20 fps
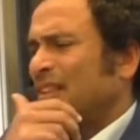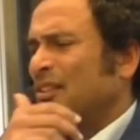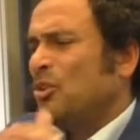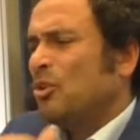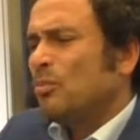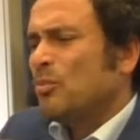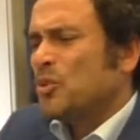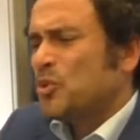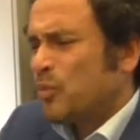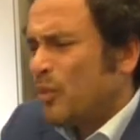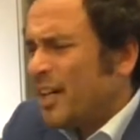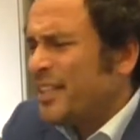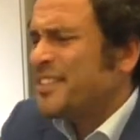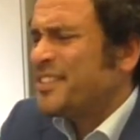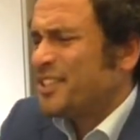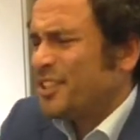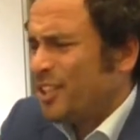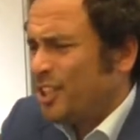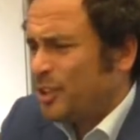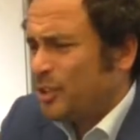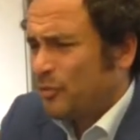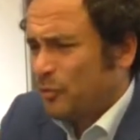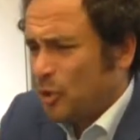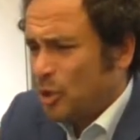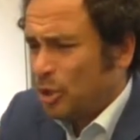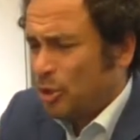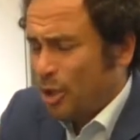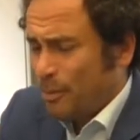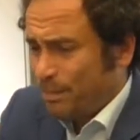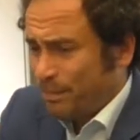Almost 1/3 of
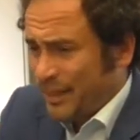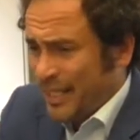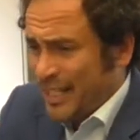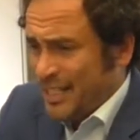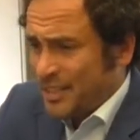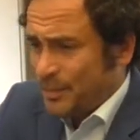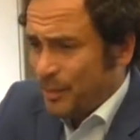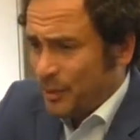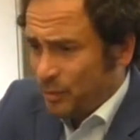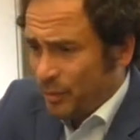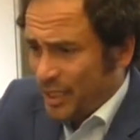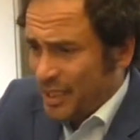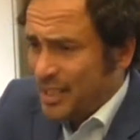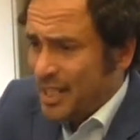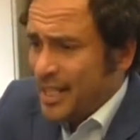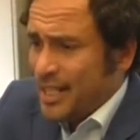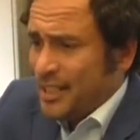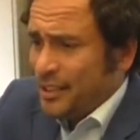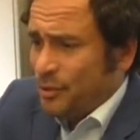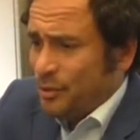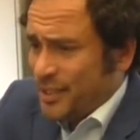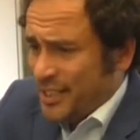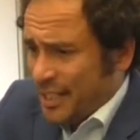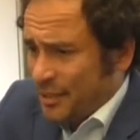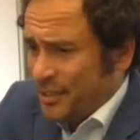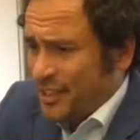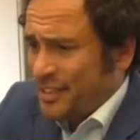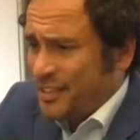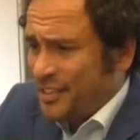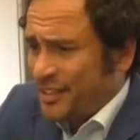all complaints between
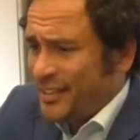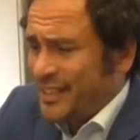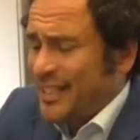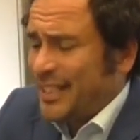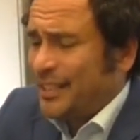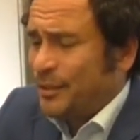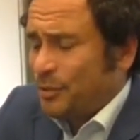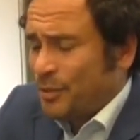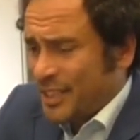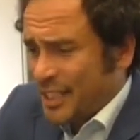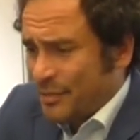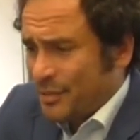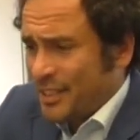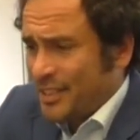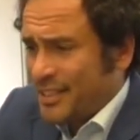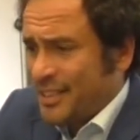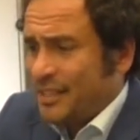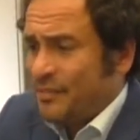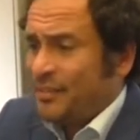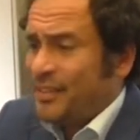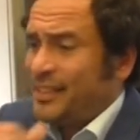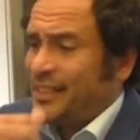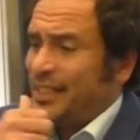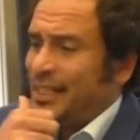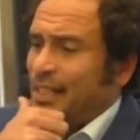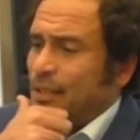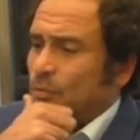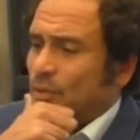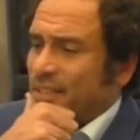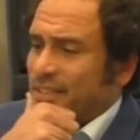2013 and
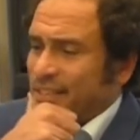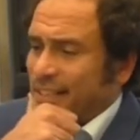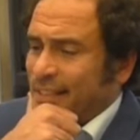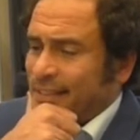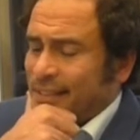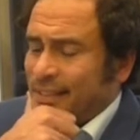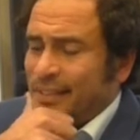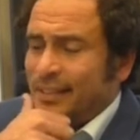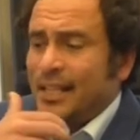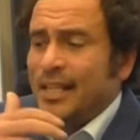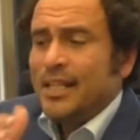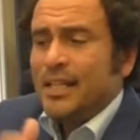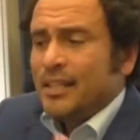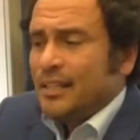2017 was settled.